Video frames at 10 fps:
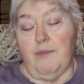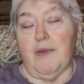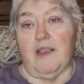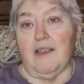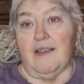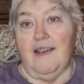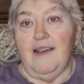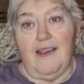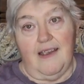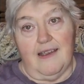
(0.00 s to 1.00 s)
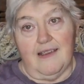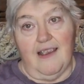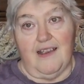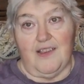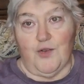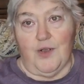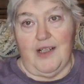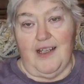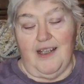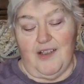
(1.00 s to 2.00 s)
million in
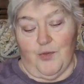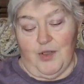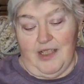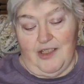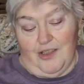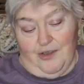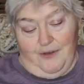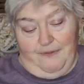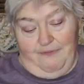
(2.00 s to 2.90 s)
2022.